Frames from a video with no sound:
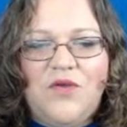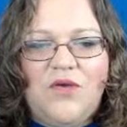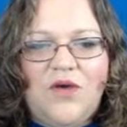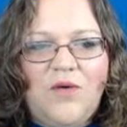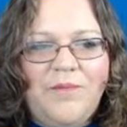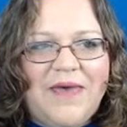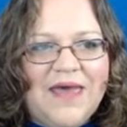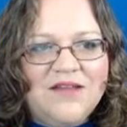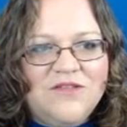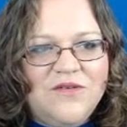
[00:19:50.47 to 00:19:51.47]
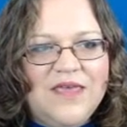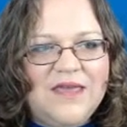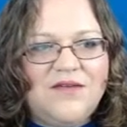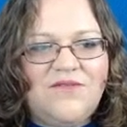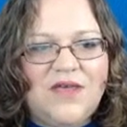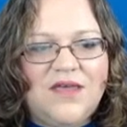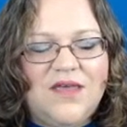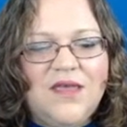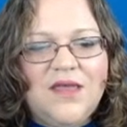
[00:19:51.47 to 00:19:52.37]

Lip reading: you go back to Canva,